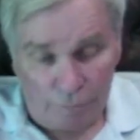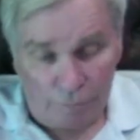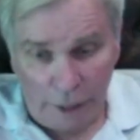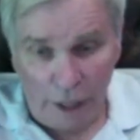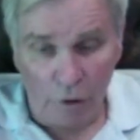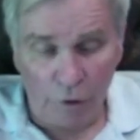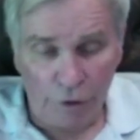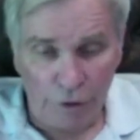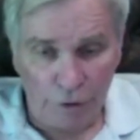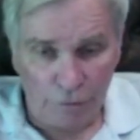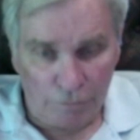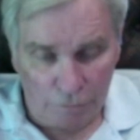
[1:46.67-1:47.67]
health,
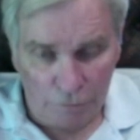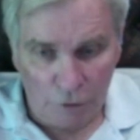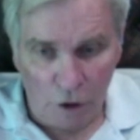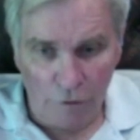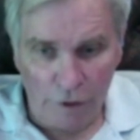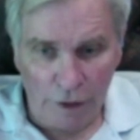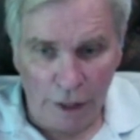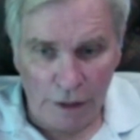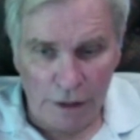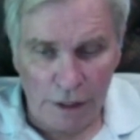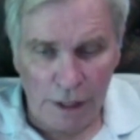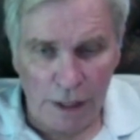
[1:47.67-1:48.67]

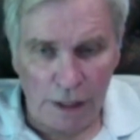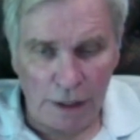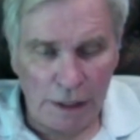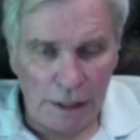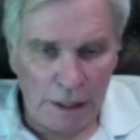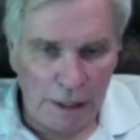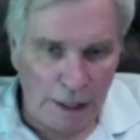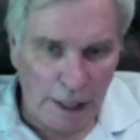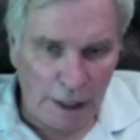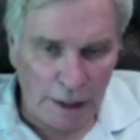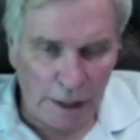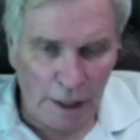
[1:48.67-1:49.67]
COVID-19, the
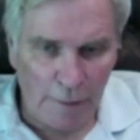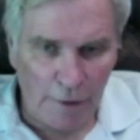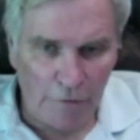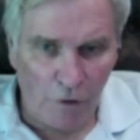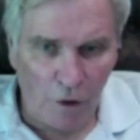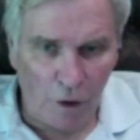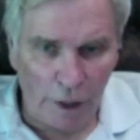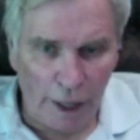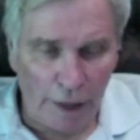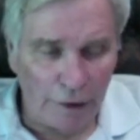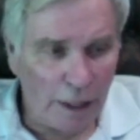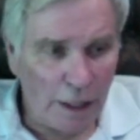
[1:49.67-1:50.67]
economic
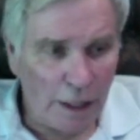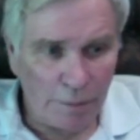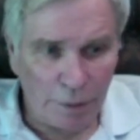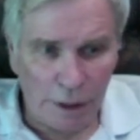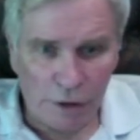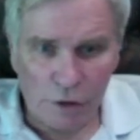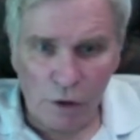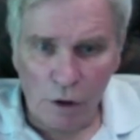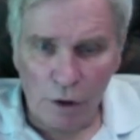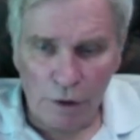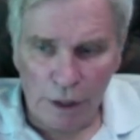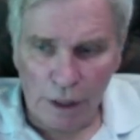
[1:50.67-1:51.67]
fallout, plus
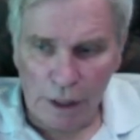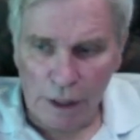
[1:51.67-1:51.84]
all the